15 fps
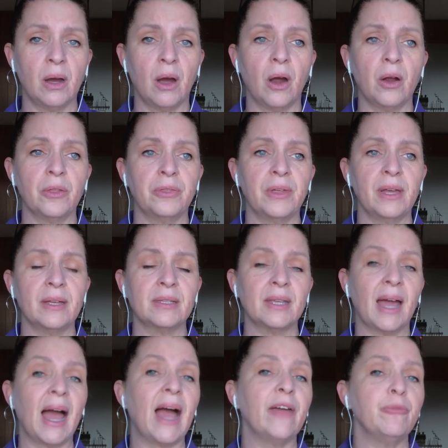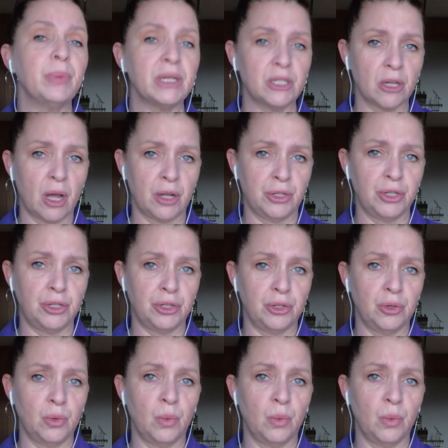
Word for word: are things that I've been taught to do